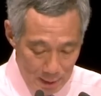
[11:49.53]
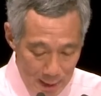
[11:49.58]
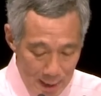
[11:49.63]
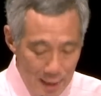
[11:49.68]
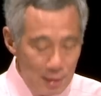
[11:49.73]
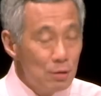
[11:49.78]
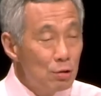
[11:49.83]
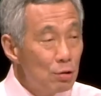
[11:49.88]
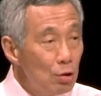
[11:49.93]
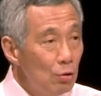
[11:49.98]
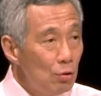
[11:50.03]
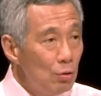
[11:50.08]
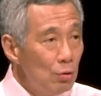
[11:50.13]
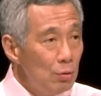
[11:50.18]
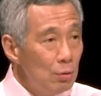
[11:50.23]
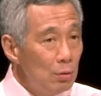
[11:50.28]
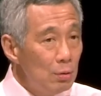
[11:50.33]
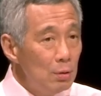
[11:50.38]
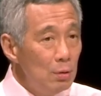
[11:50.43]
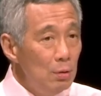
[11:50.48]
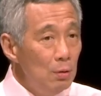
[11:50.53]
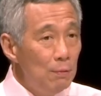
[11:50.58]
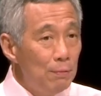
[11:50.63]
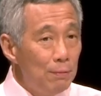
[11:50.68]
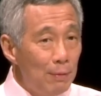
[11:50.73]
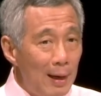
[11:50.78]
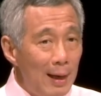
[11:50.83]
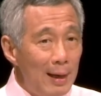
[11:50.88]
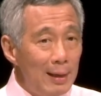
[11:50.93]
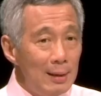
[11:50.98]
And so you
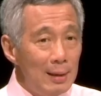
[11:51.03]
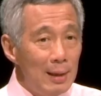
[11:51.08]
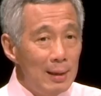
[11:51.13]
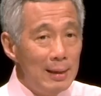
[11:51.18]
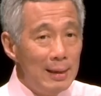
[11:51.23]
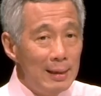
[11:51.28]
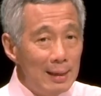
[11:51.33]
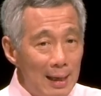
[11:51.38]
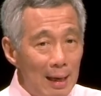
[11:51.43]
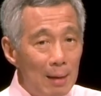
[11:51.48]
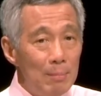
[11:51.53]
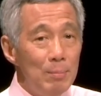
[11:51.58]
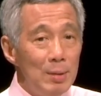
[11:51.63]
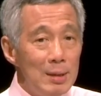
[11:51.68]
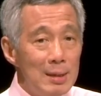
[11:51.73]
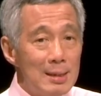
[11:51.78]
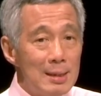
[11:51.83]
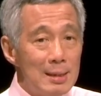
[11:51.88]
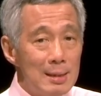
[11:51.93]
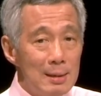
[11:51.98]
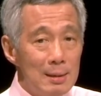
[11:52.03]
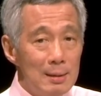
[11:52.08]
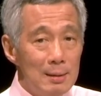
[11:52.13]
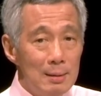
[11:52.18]
find the incumbents